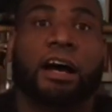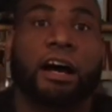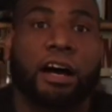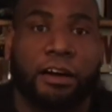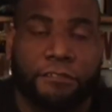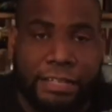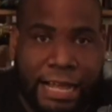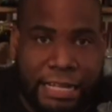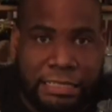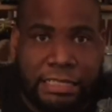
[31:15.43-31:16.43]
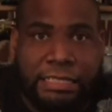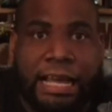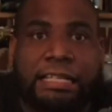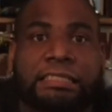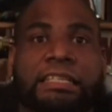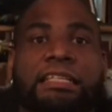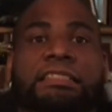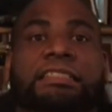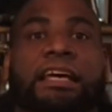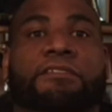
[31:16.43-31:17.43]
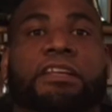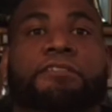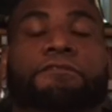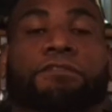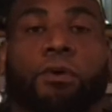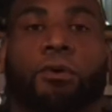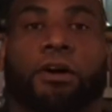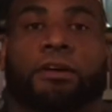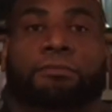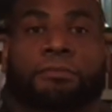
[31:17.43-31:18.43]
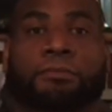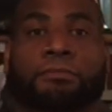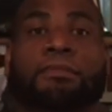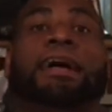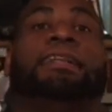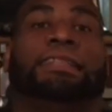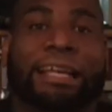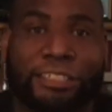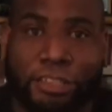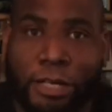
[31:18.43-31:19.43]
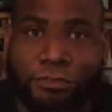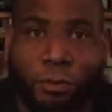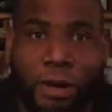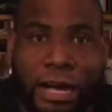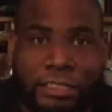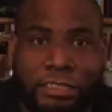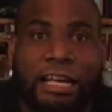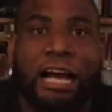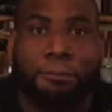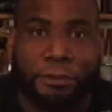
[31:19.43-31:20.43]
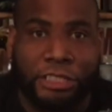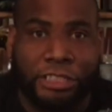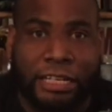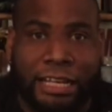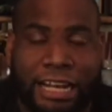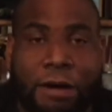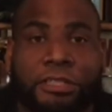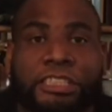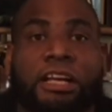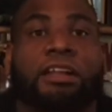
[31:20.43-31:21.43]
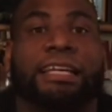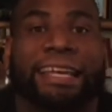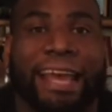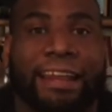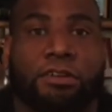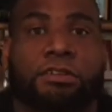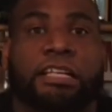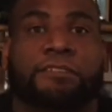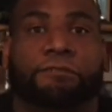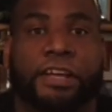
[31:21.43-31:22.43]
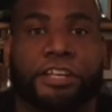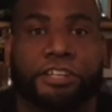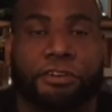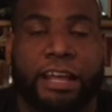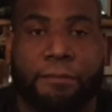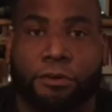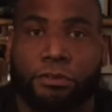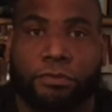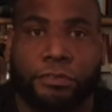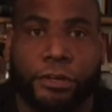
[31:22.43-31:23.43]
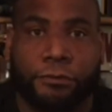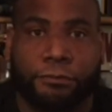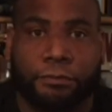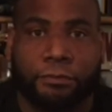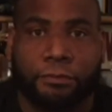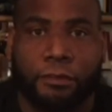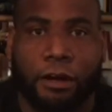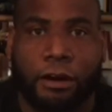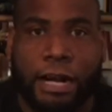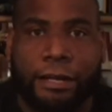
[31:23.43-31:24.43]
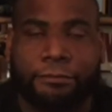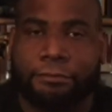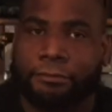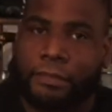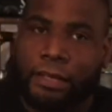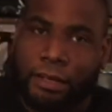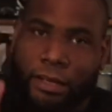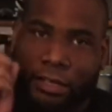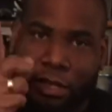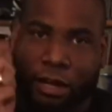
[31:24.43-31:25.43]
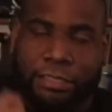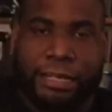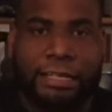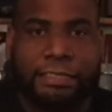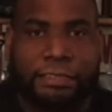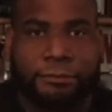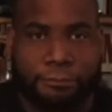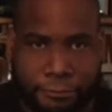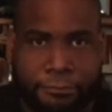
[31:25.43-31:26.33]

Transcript: of Godzilla 1974. Thank you so much for watching. I appreciate it. And I will see y'all again on this figure and movie review. All right? Y'all take it easy.